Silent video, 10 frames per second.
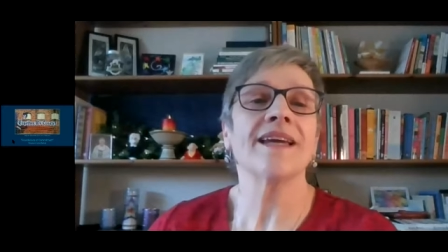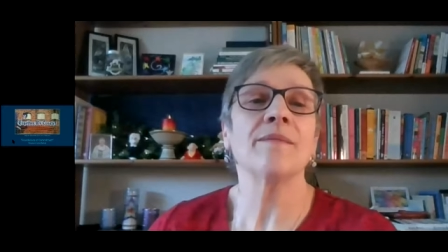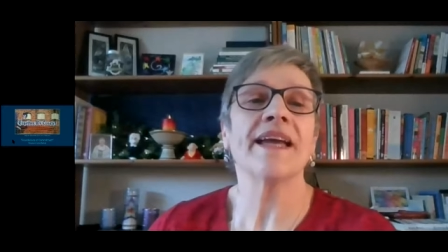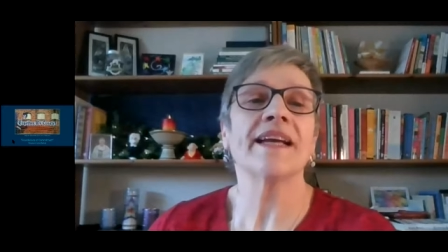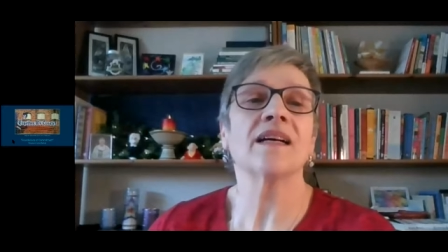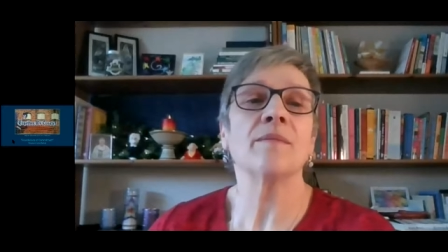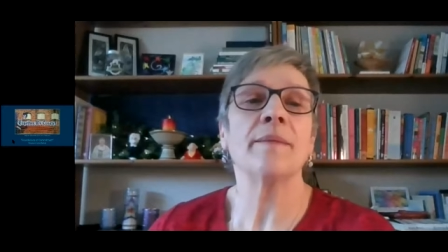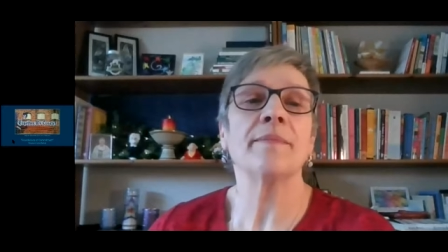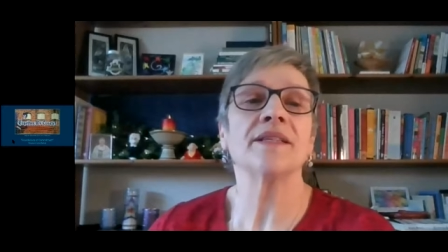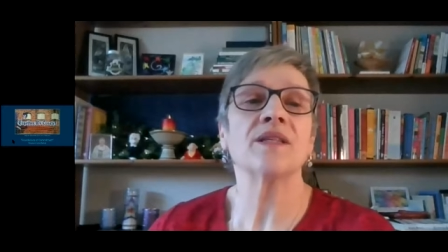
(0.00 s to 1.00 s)
can make a
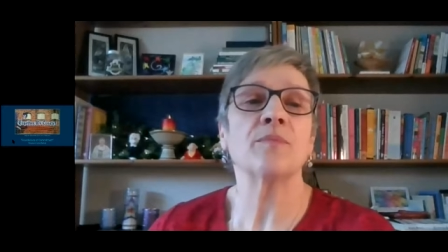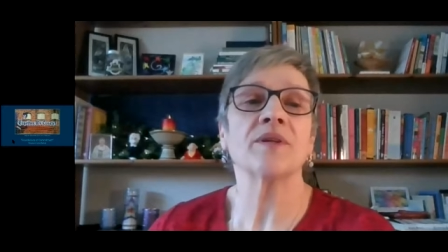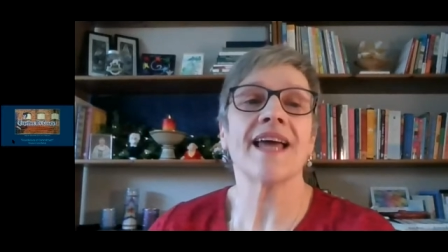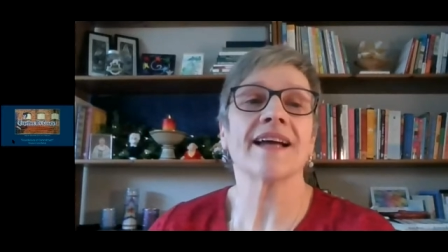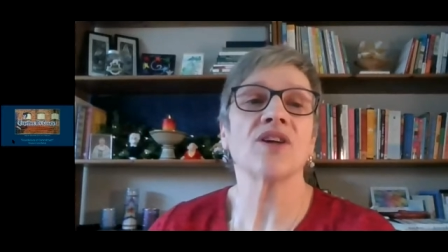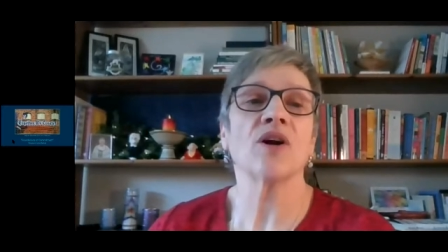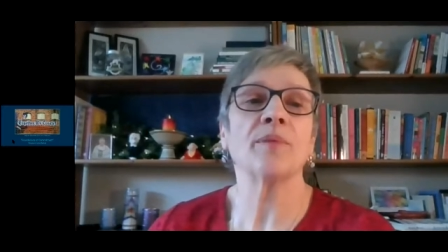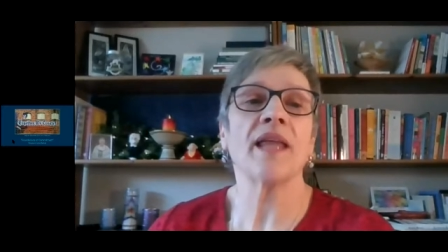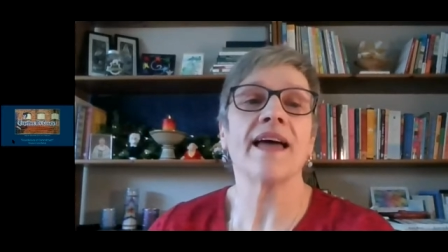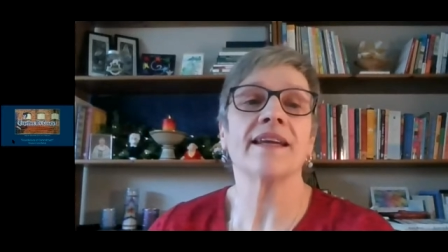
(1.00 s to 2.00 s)
commitment to protect our
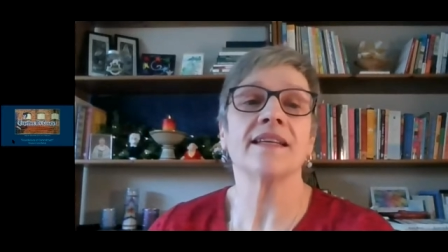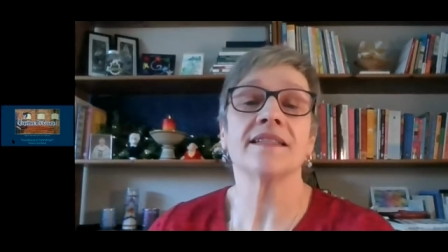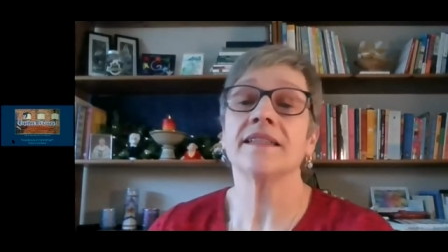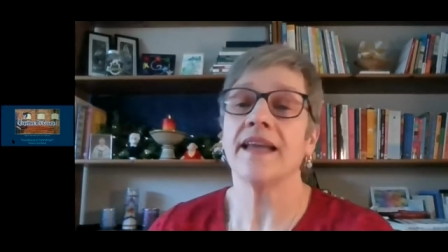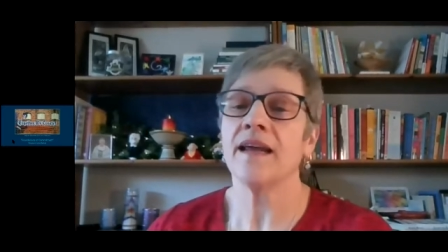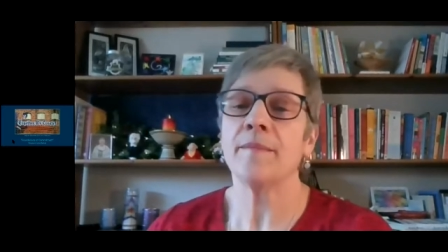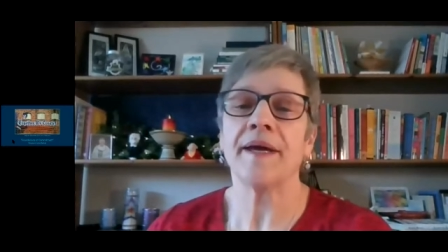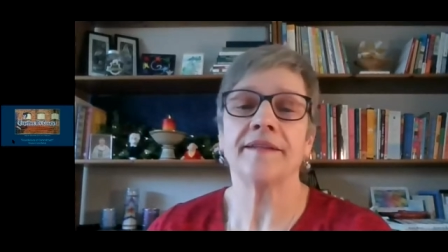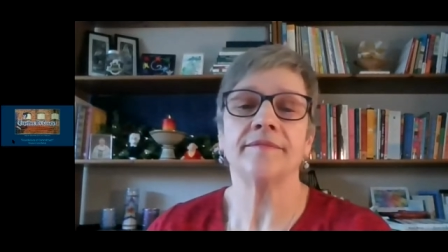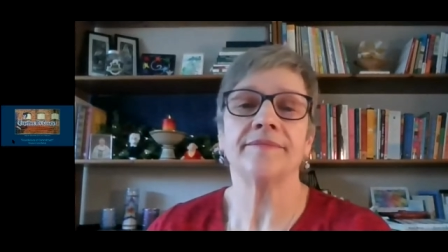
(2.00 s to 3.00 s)
planet.
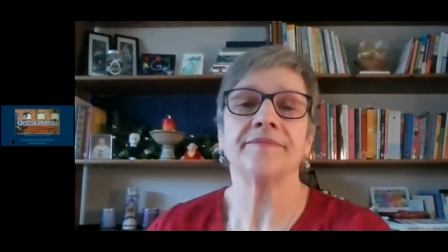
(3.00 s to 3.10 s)
Amen.